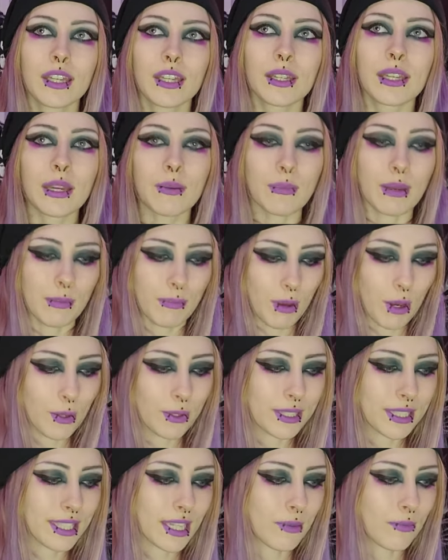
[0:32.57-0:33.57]
get my
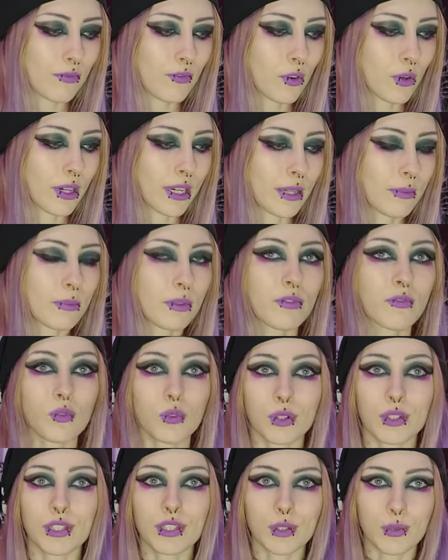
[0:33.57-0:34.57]
posts up for it
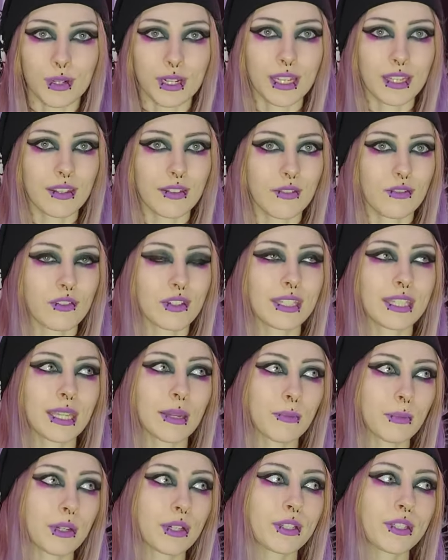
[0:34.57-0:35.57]
before the 20th of
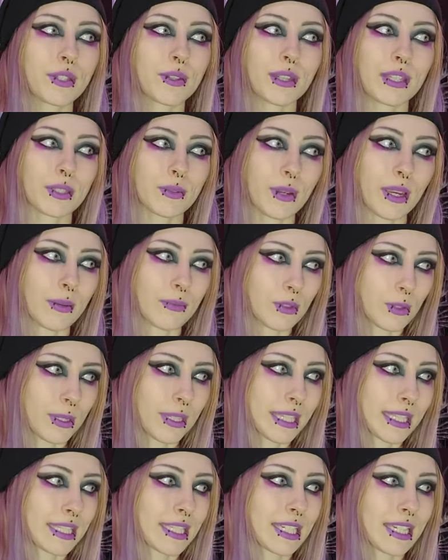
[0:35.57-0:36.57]
December, so that's why I'm doing
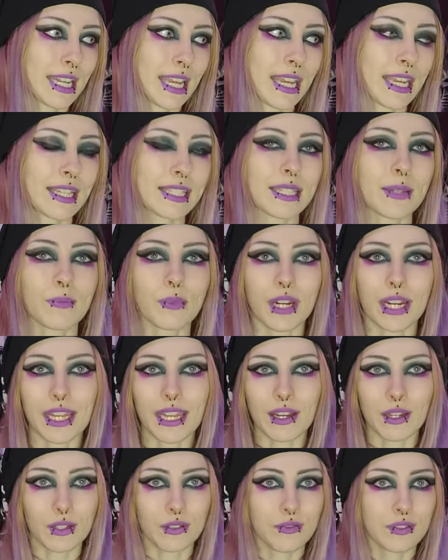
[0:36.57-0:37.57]
this today, because I'm running
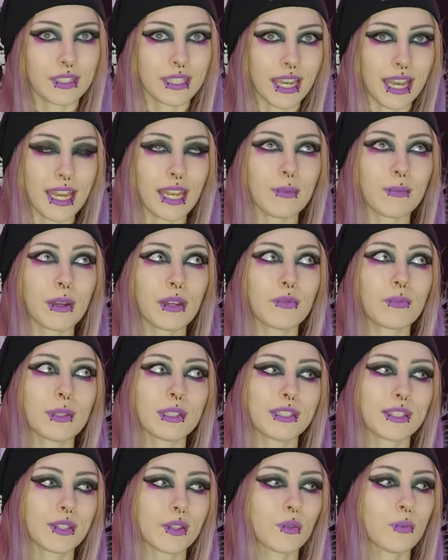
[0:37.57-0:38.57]
out of time. I've
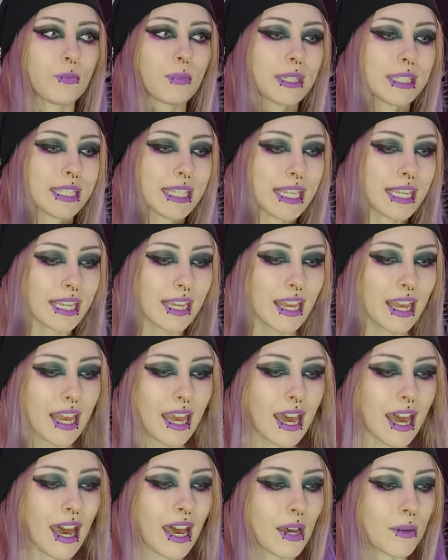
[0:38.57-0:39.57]
been so busy,
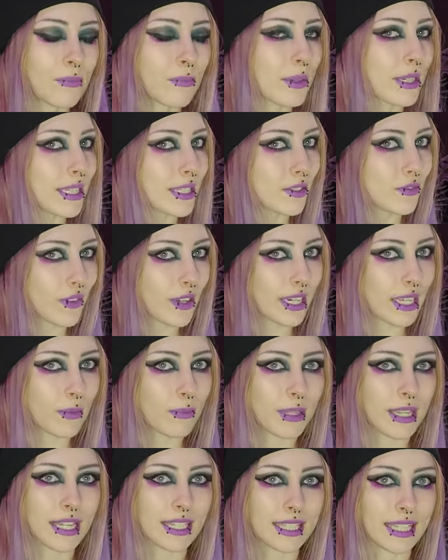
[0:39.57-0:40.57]
but it's funny
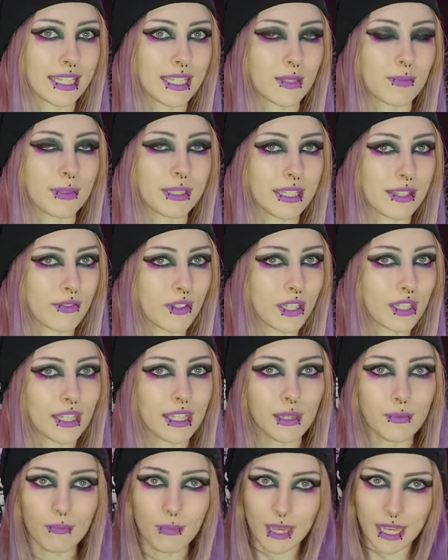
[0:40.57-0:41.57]
because I
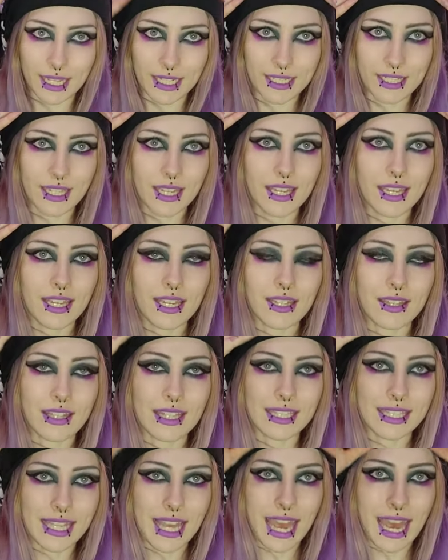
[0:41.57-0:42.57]
specifically picked
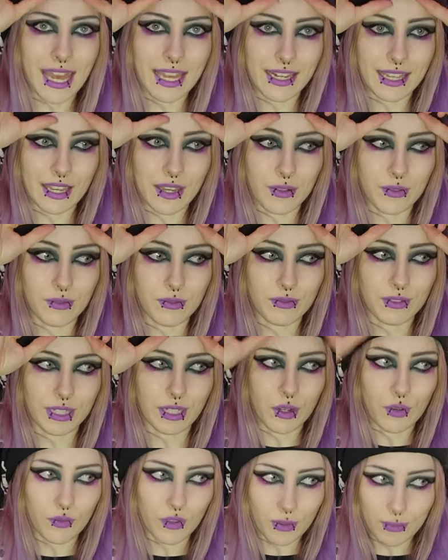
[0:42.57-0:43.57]
this hat out like
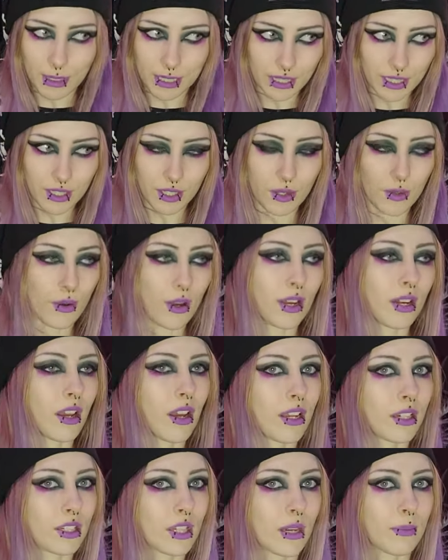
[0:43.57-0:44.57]
over a month ago on
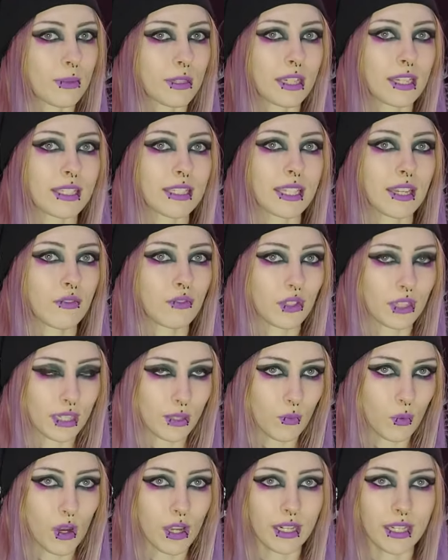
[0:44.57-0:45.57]
Hot Topic because I really
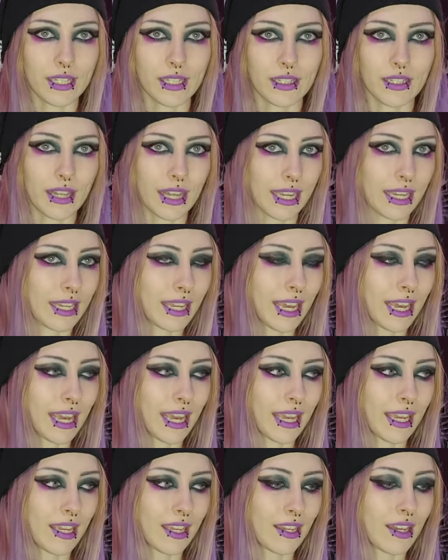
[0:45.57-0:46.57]
wanted like
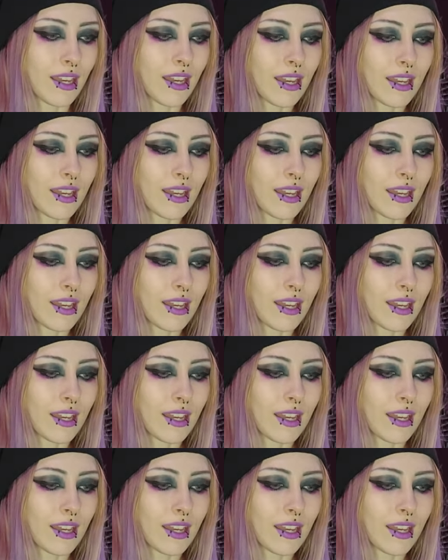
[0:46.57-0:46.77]
a